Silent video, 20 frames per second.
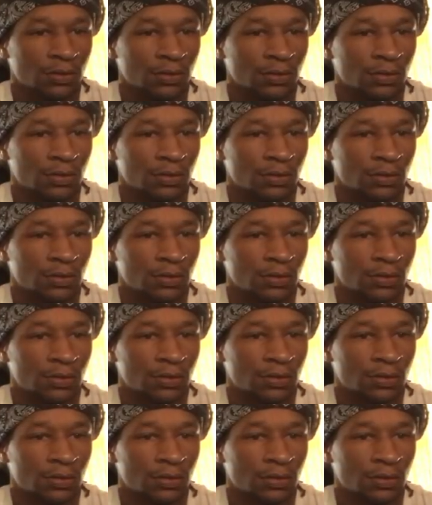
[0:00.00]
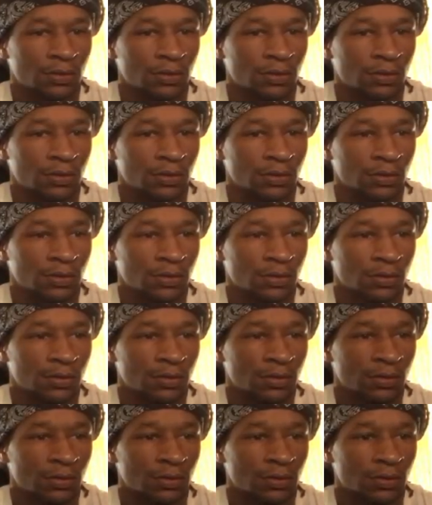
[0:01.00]

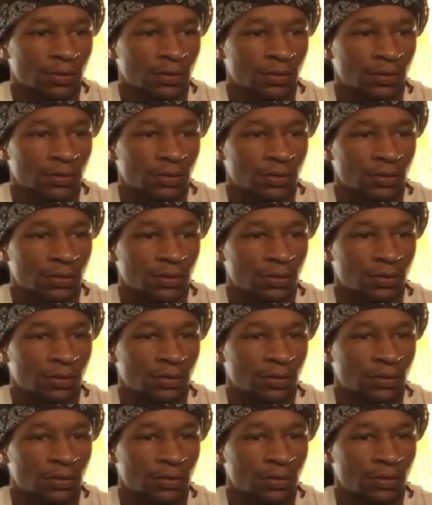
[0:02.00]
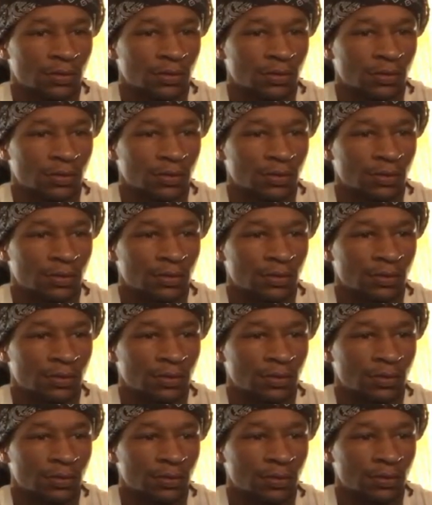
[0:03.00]

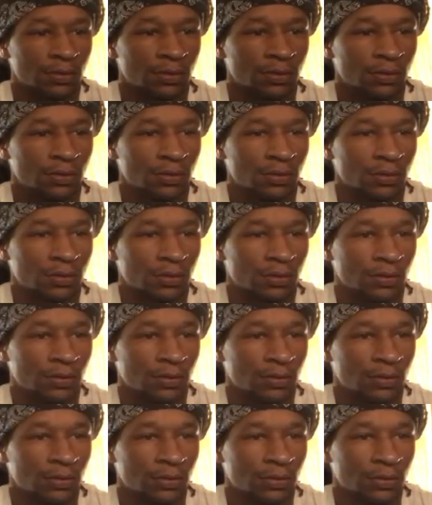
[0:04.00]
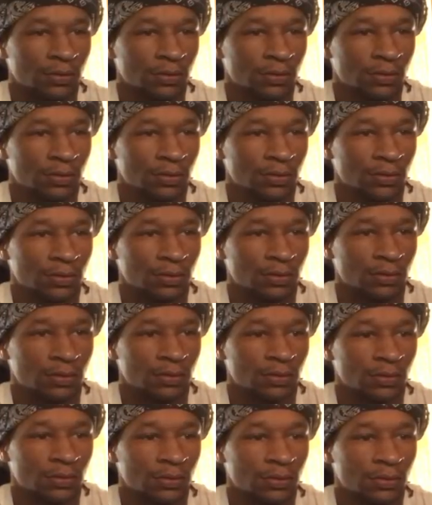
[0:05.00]
The person shown says nothing.